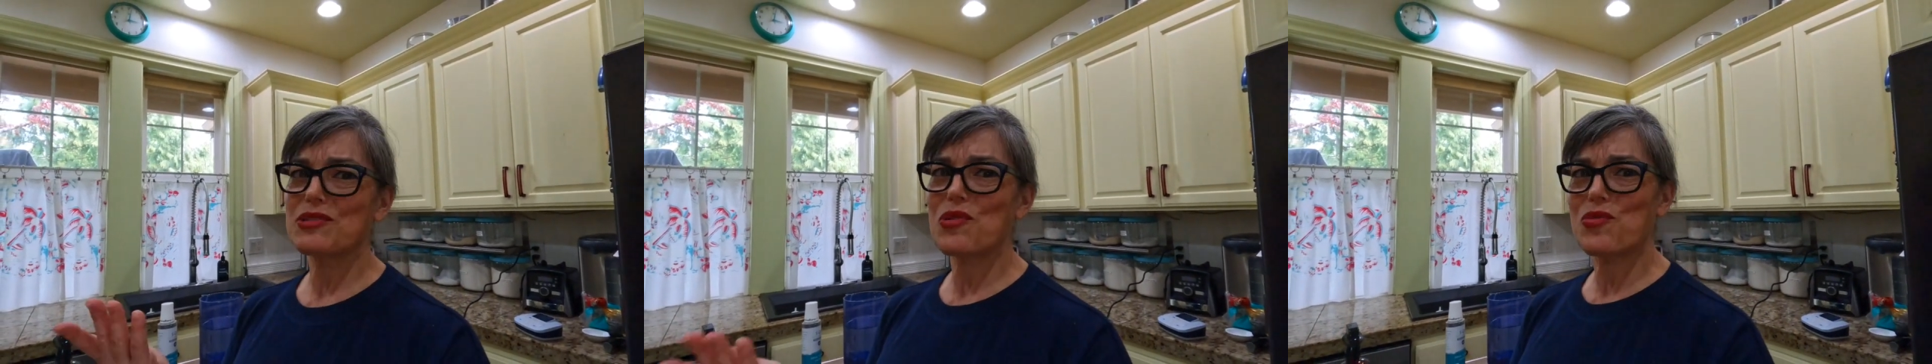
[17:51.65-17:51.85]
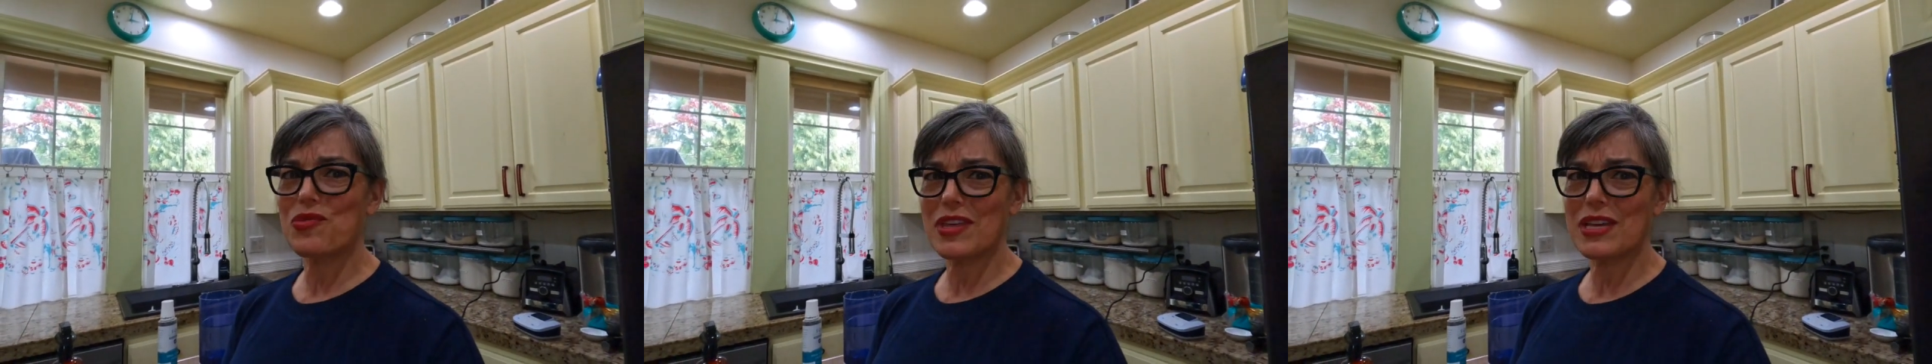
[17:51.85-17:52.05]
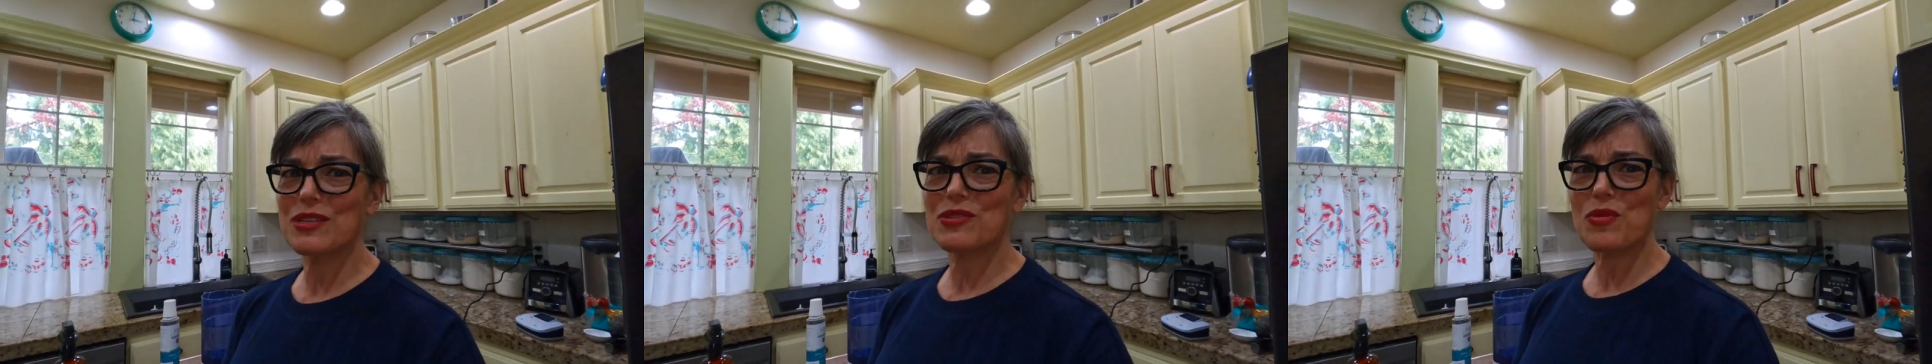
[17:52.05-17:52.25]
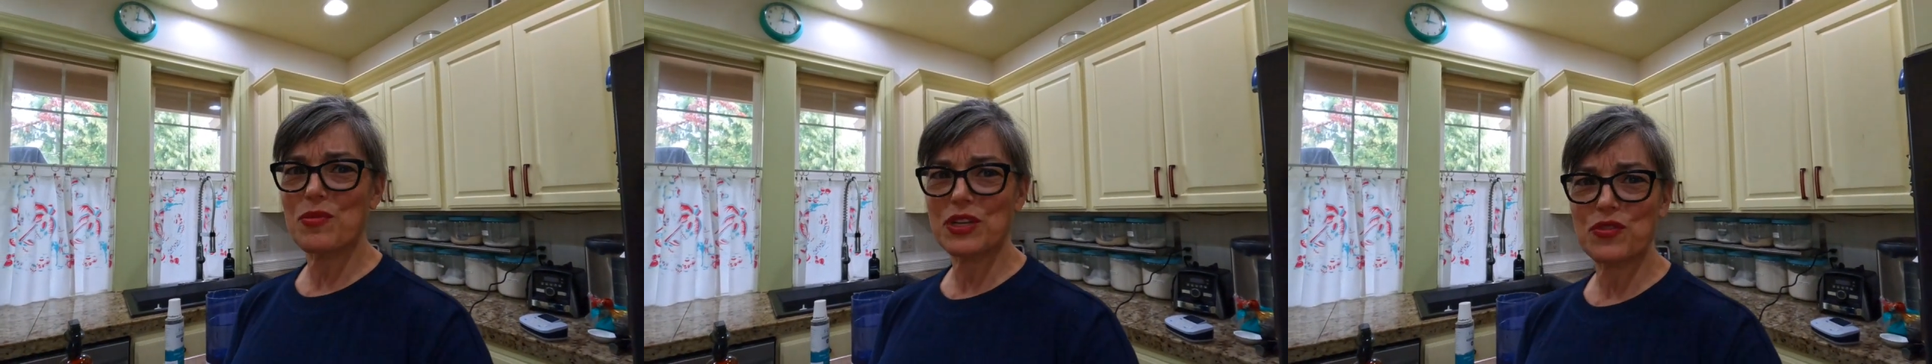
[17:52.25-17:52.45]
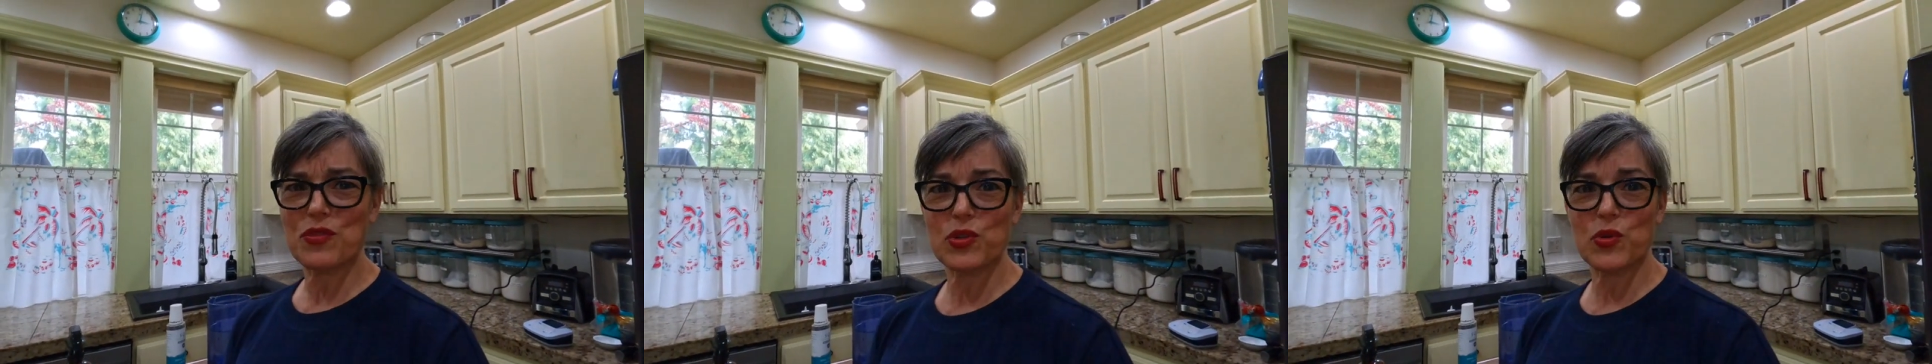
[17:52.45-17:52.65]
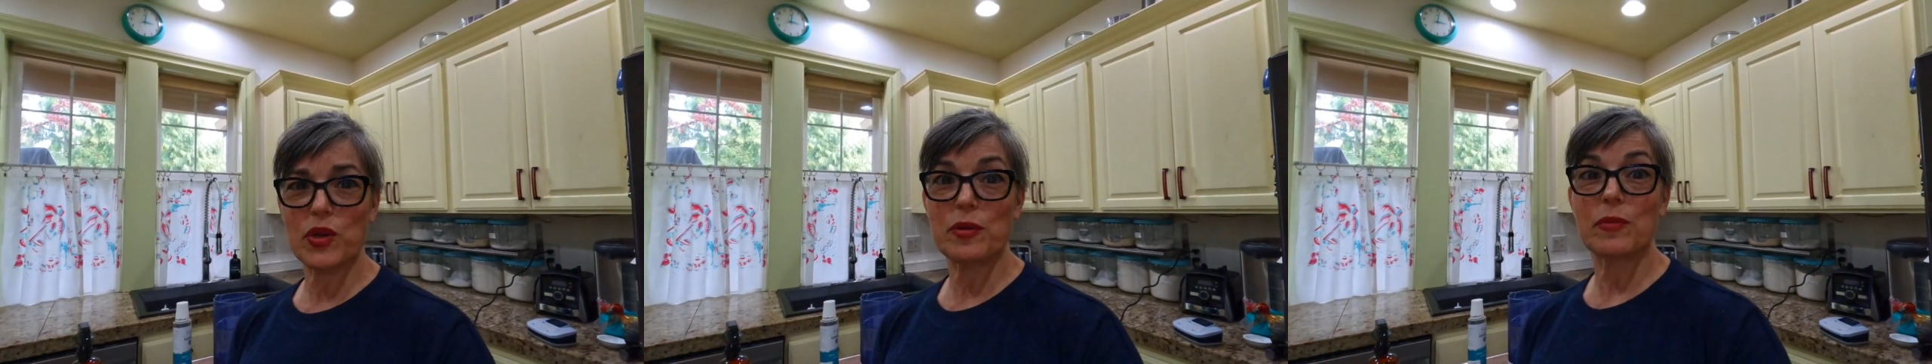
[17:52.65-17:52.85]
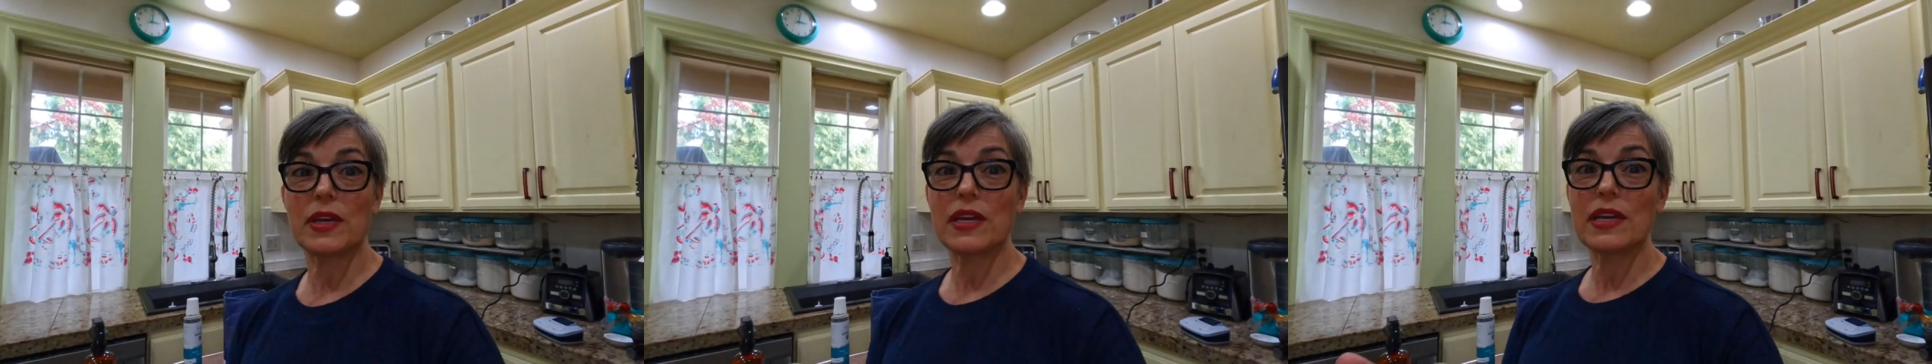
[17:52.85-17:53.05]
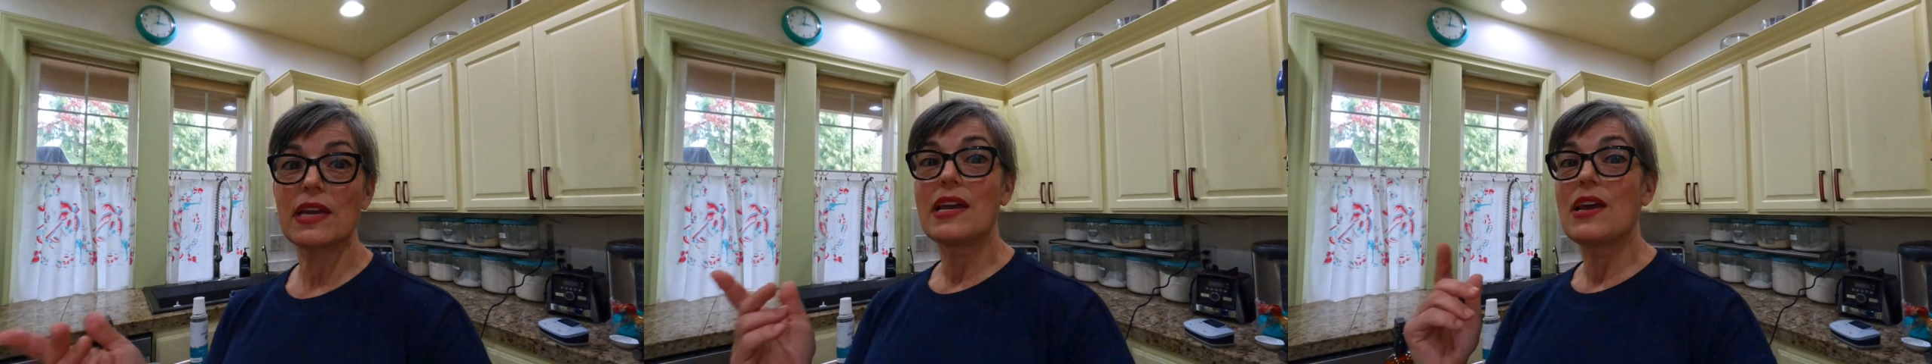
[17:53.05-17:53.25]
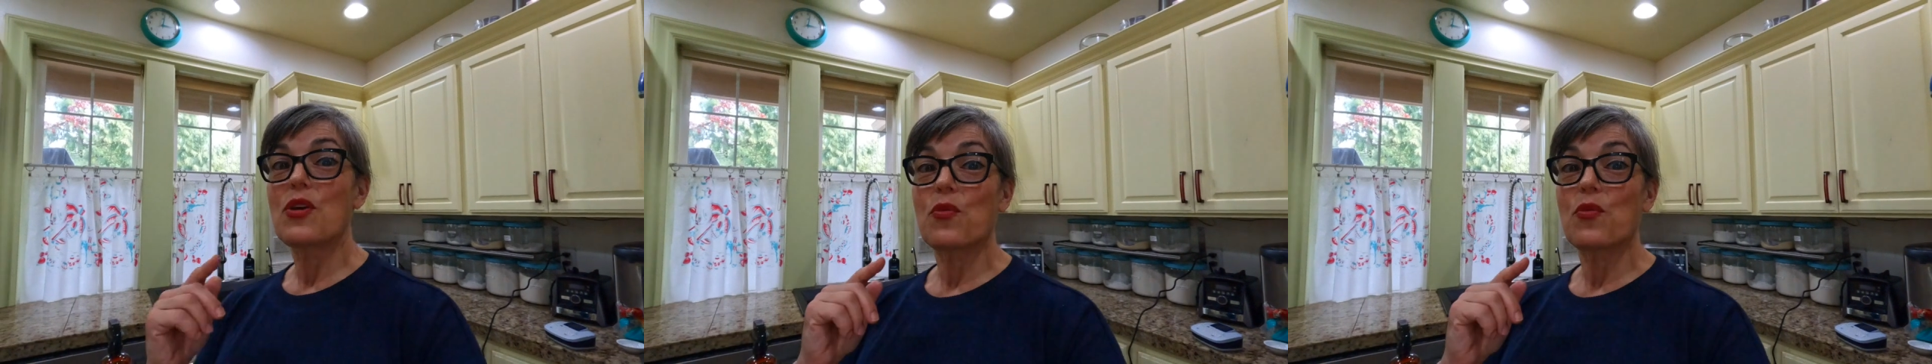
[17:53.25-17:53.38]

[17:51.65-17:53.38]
So thanks so much for joining me.